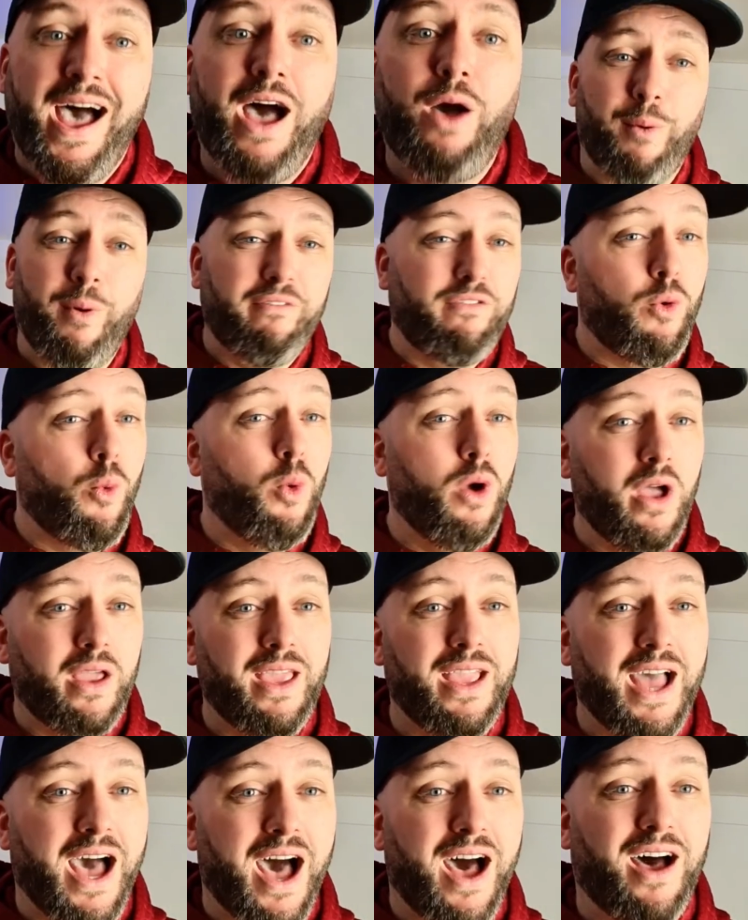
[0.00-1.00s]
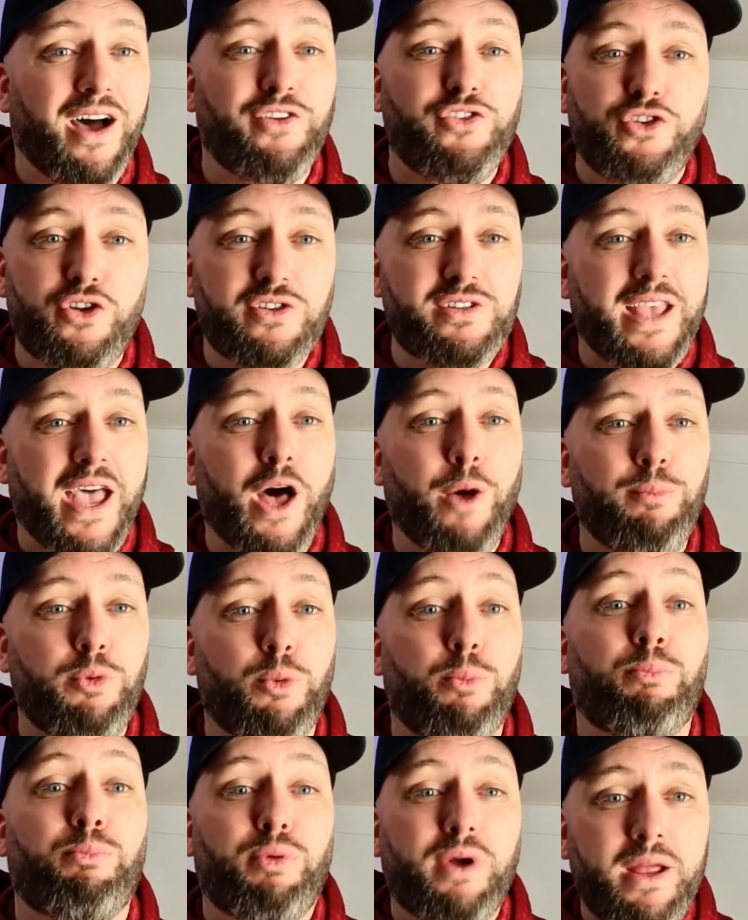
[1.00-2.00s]
However, working hard does help
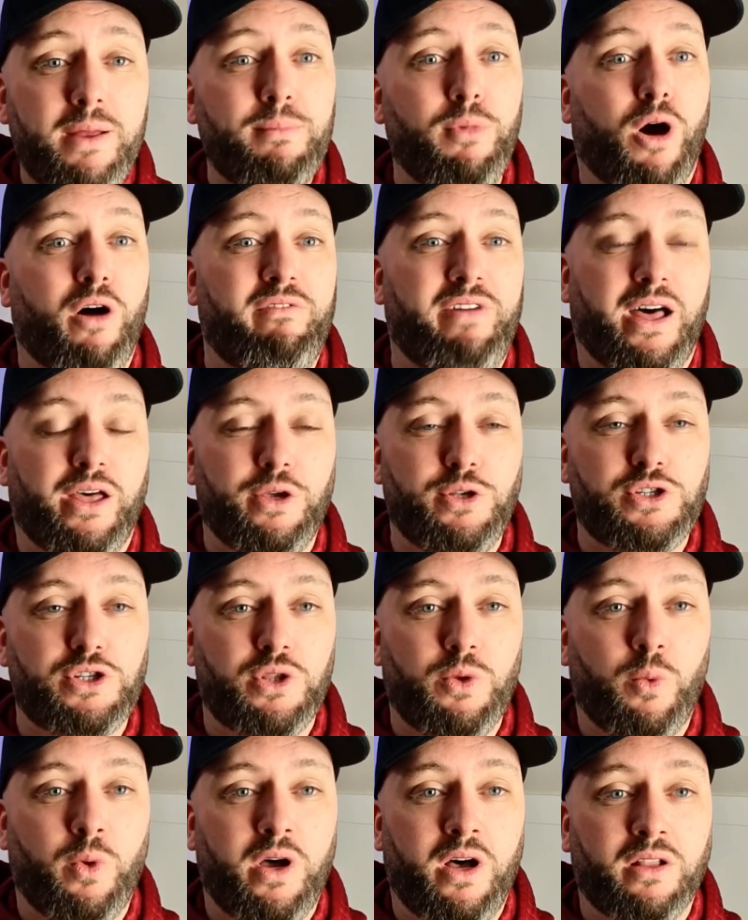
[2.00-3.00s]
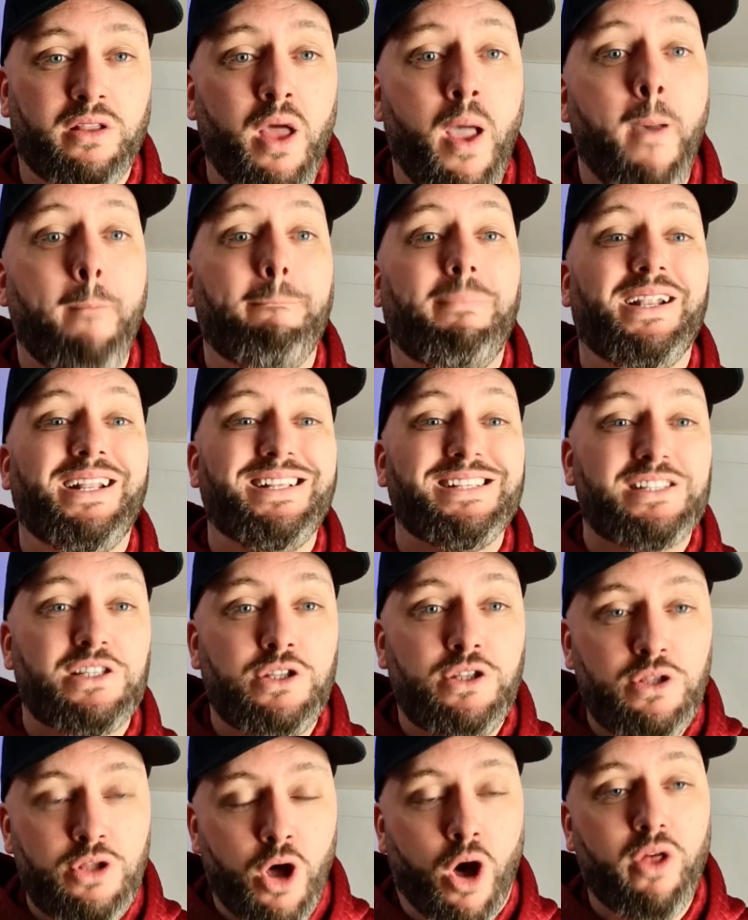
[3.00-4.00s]
you bring more value to the world, but it's
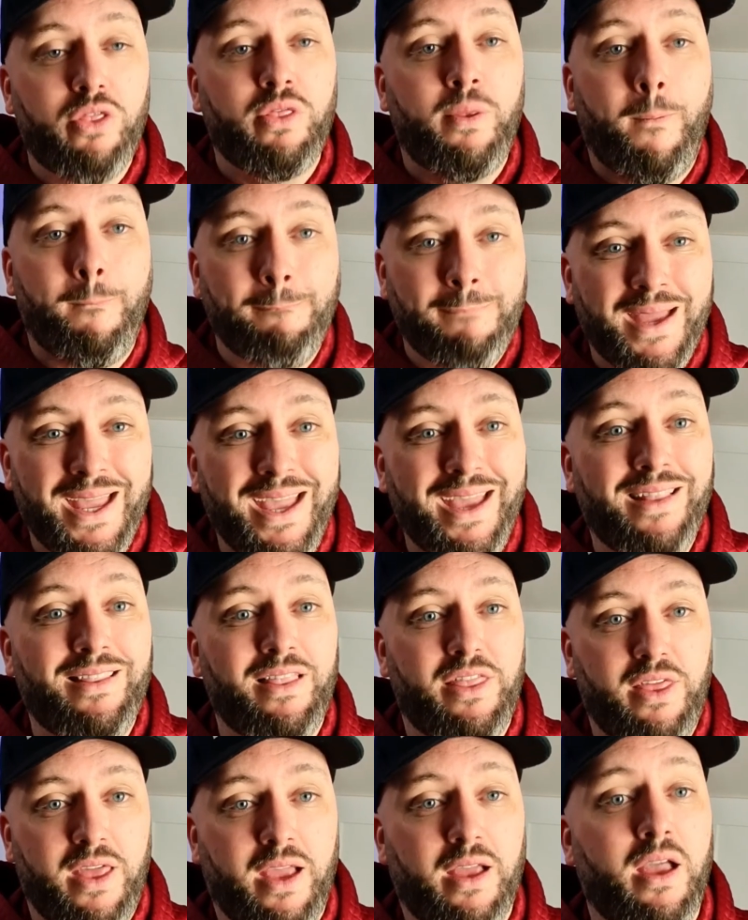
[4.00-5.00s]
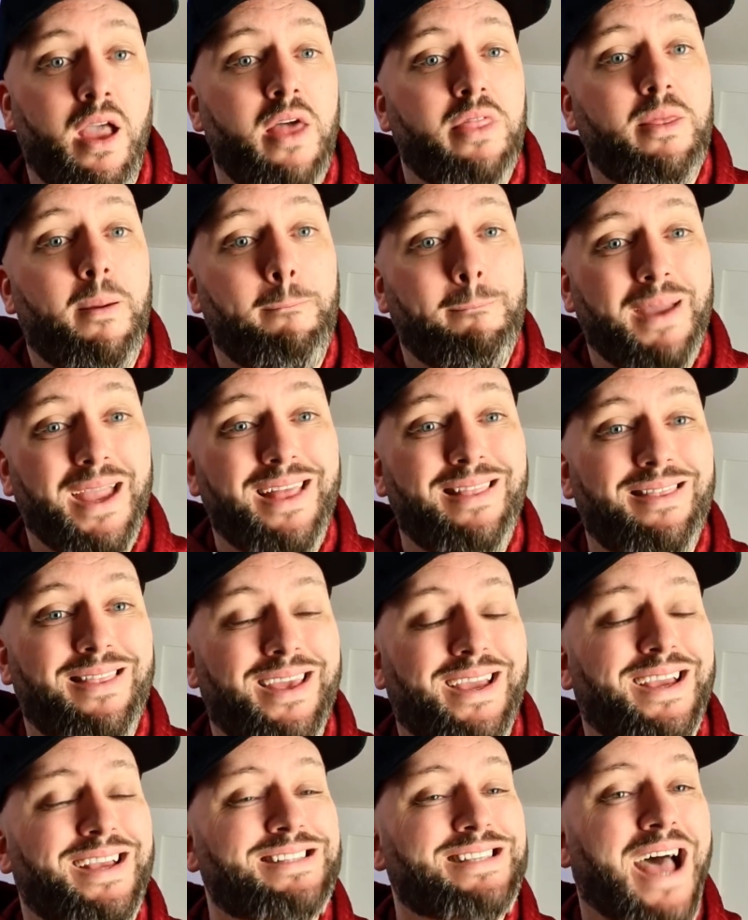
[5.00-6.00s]
not the main thing. The main
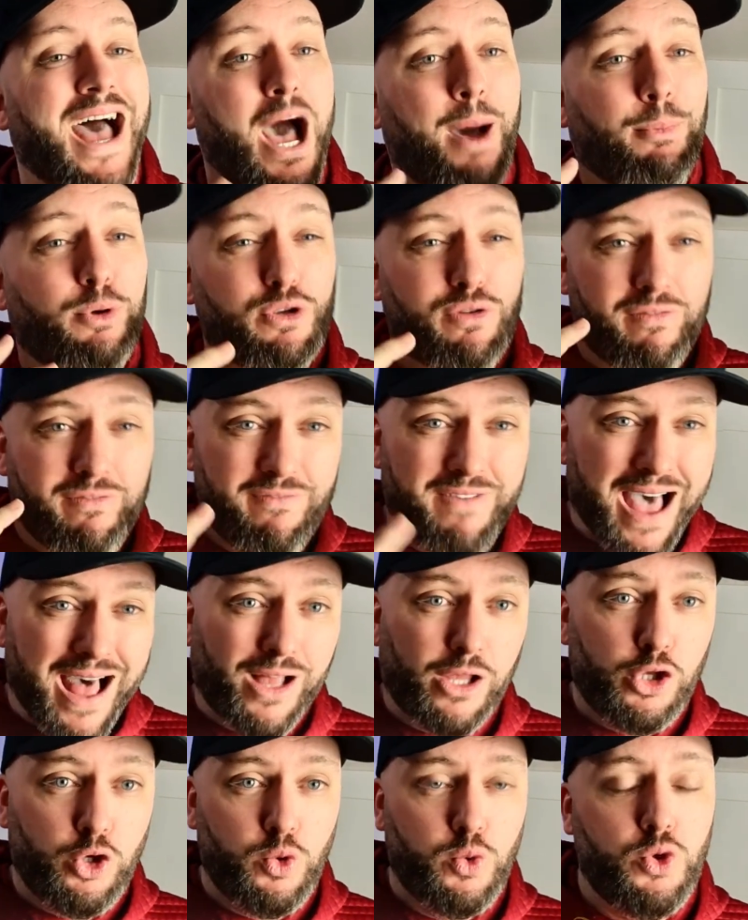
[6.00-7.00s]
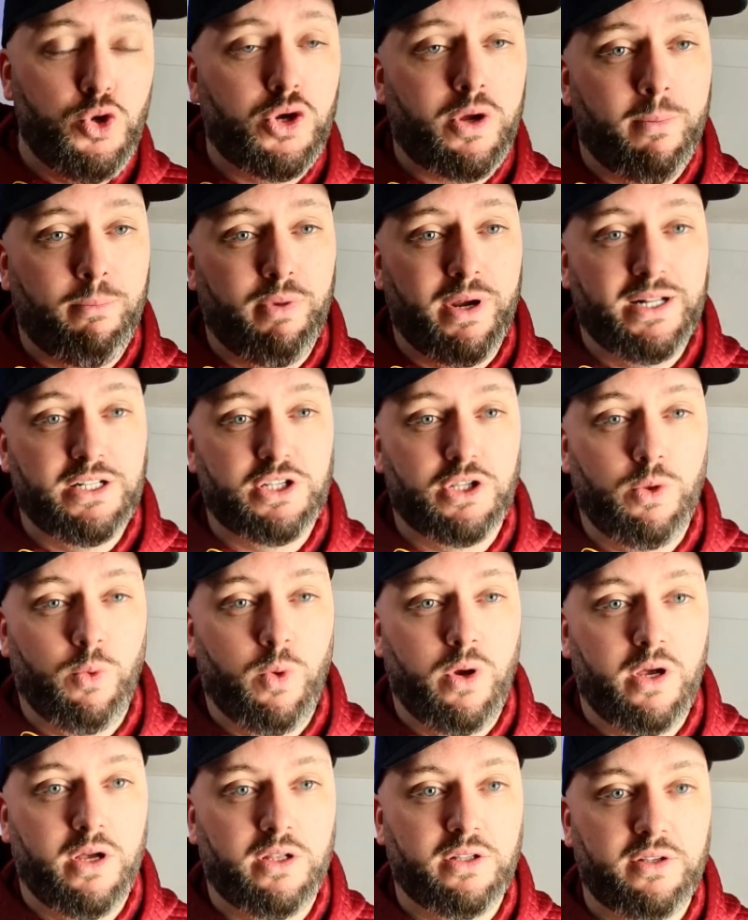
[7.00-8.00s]
thing is how much value you can bring to the
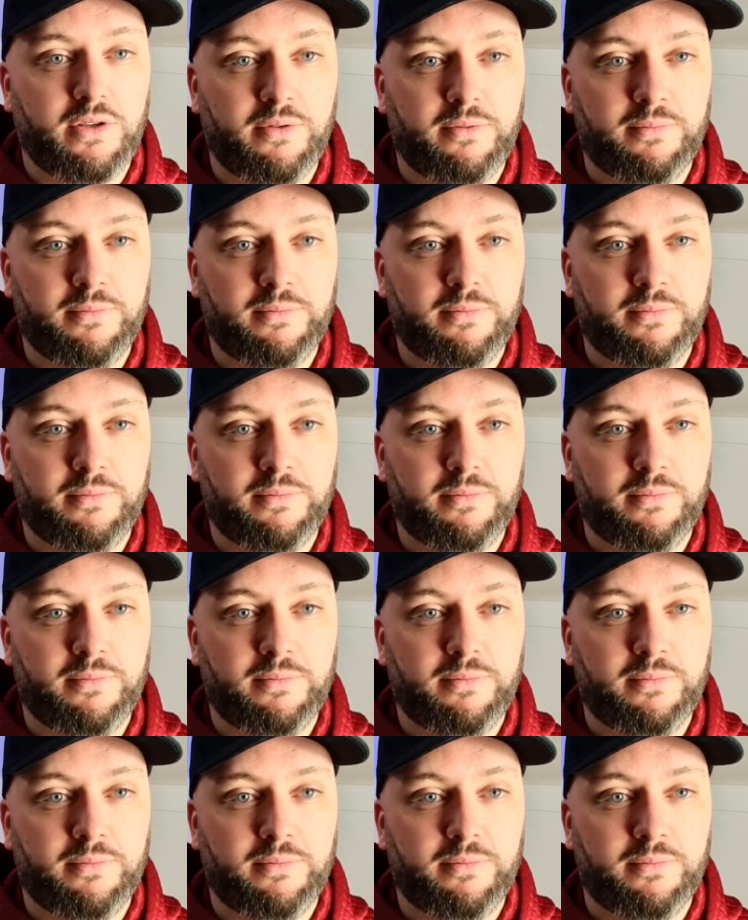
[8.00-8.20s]
world.